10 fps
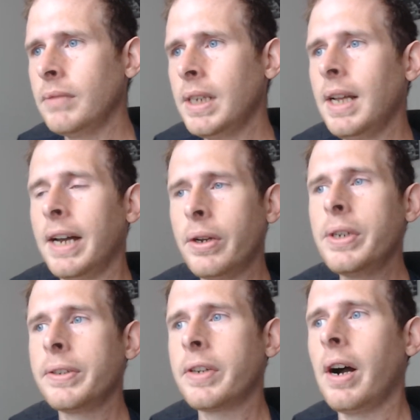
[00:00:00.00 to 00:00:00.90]
I know who
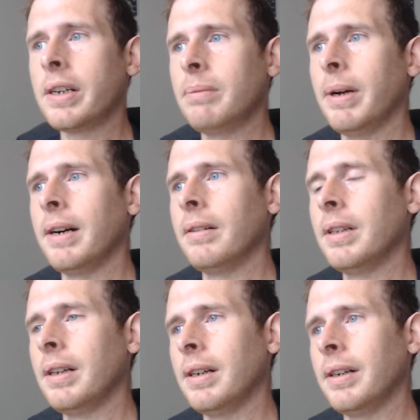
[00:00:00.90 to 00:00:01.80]
you're talking about.
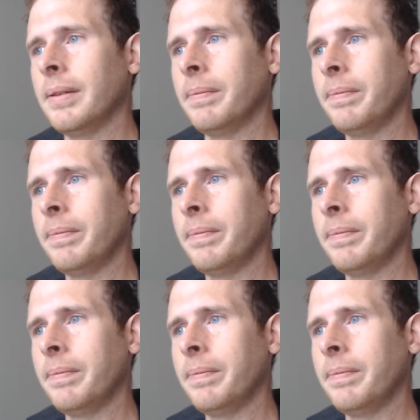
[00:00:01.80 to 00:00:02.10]
Um,